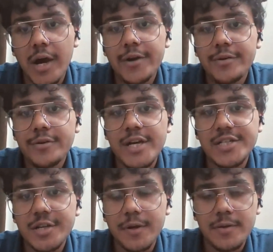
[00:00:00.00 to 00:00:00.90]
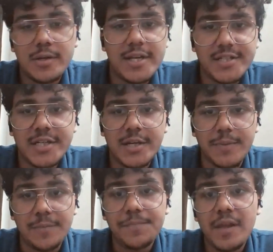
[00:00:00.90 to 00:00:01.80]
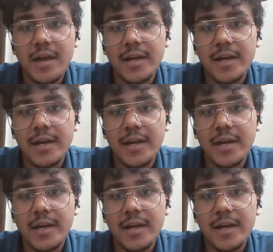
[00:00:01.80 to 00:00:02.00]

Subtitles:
Arduino HTTP